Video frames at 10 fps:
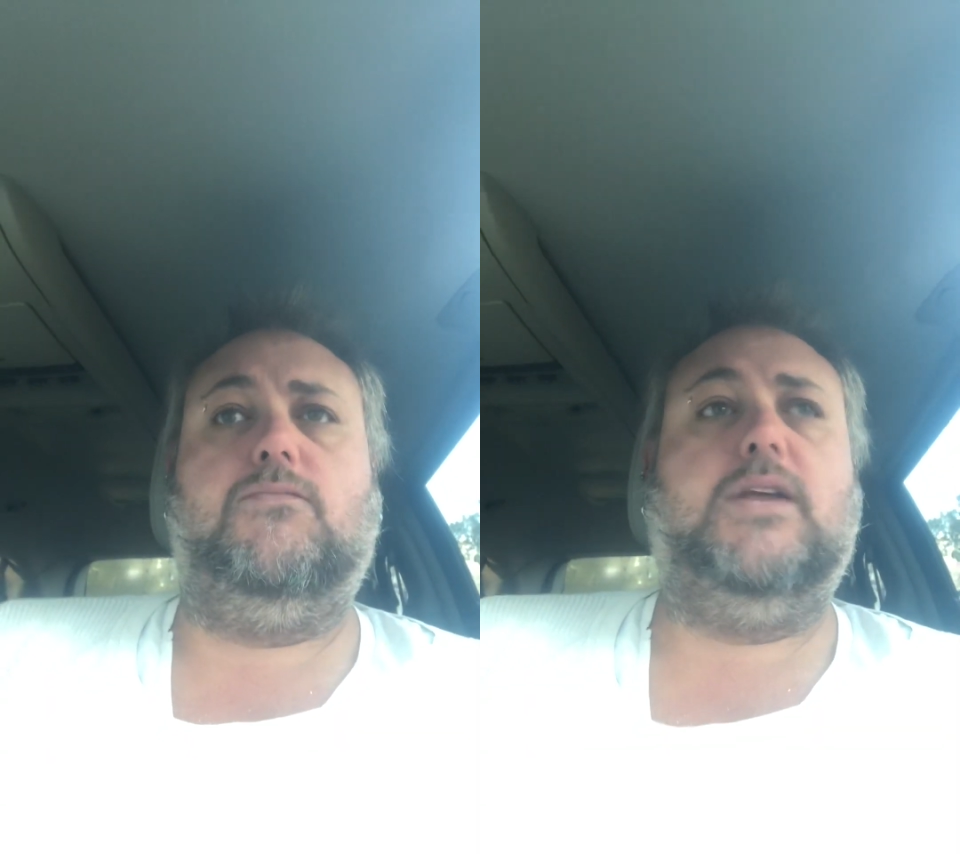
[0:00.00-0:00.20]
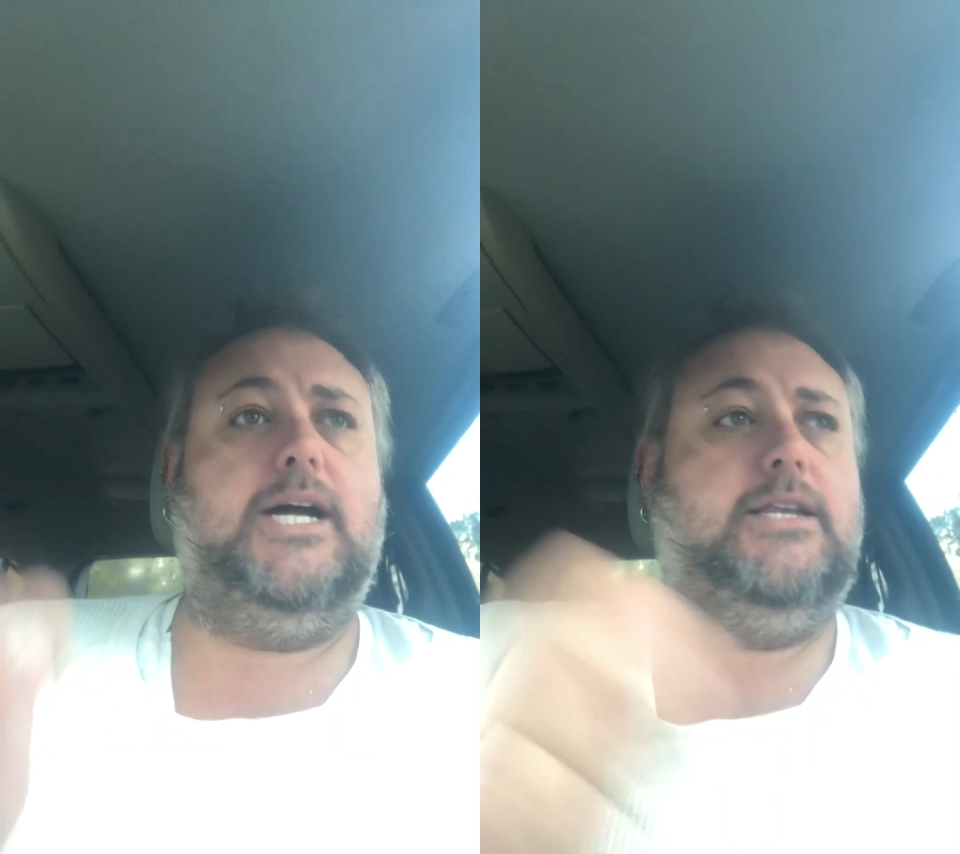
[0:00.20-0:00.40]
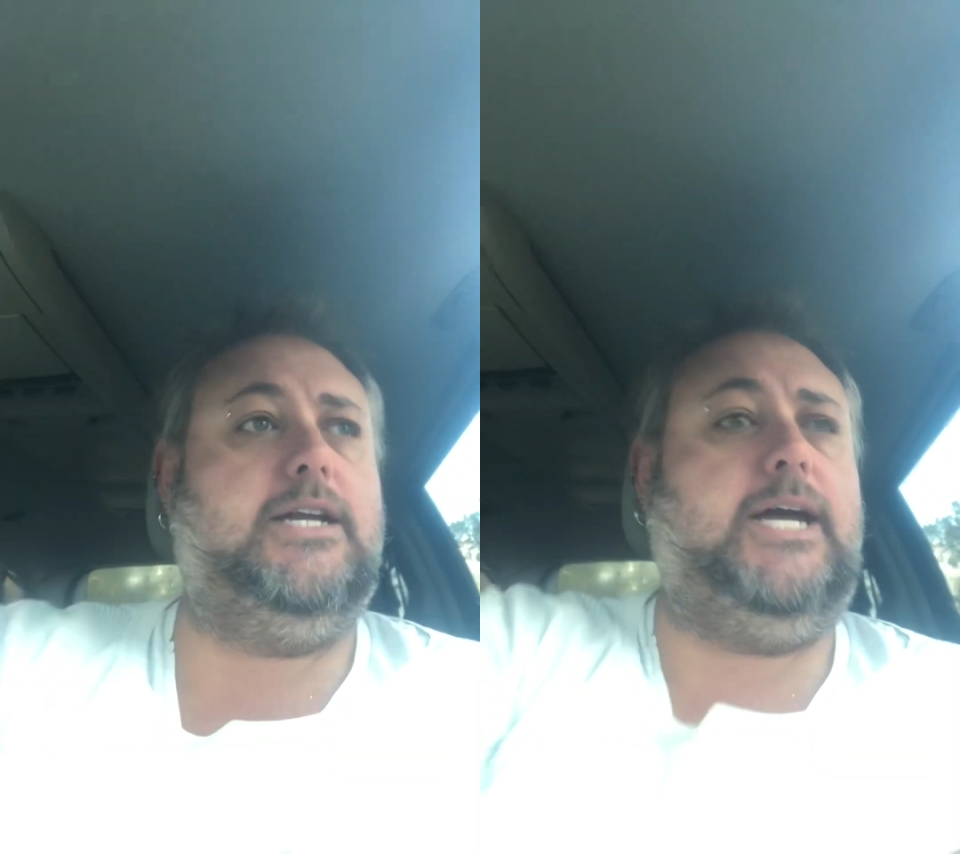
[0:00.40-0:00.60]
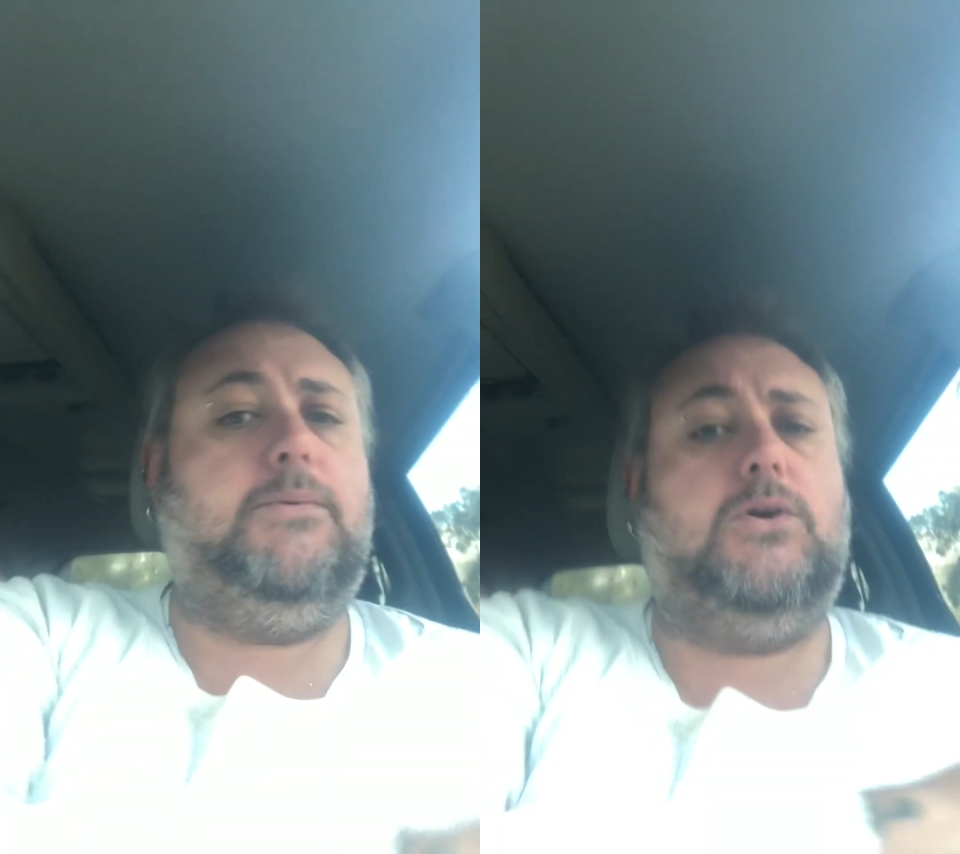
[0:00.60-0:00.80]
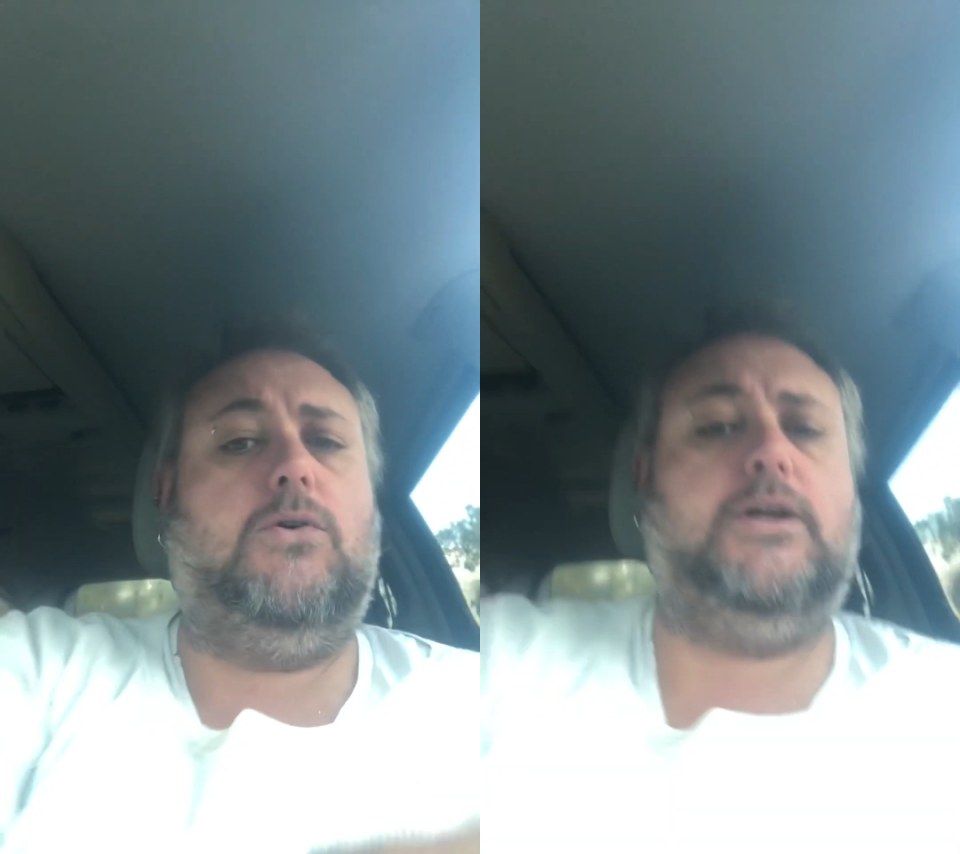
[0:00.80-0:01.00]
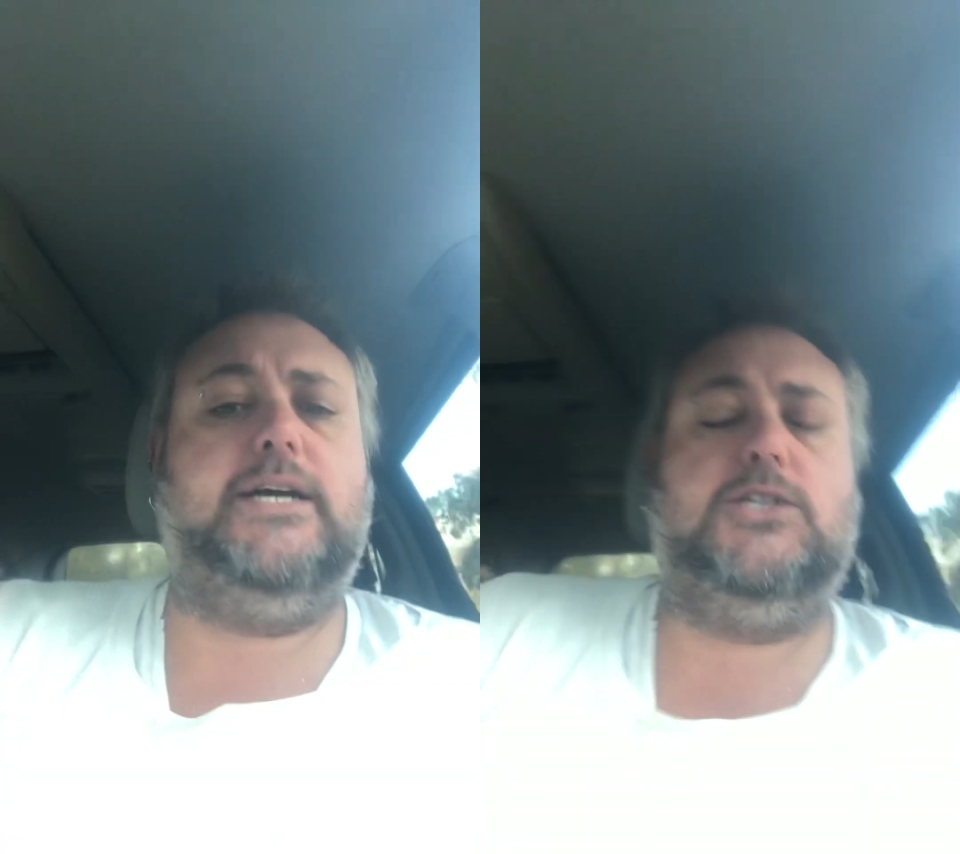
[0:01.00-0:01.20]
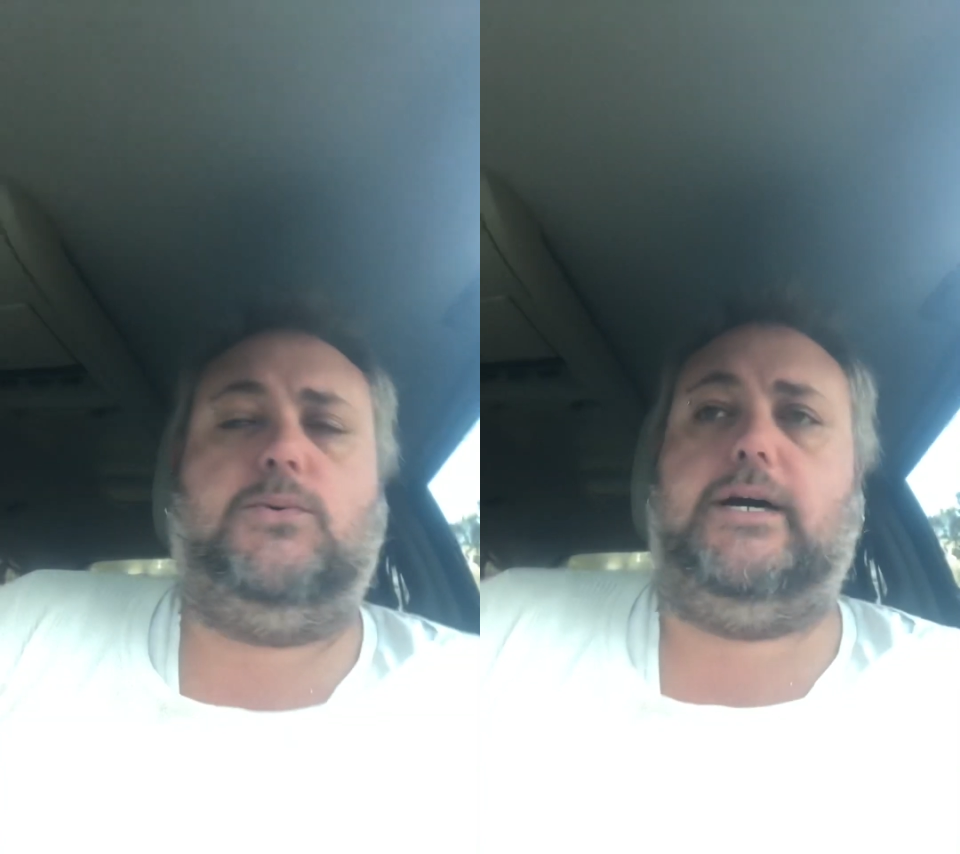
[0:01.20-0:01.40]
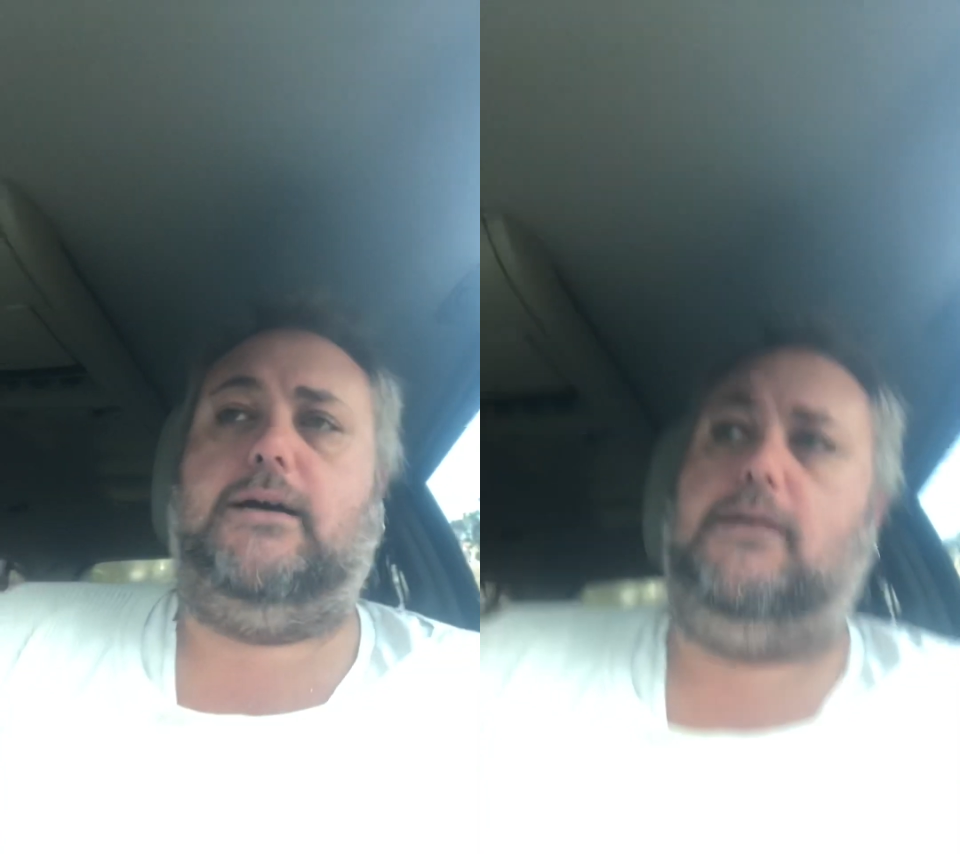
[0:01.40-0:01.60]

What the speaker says: And then he would go on his way.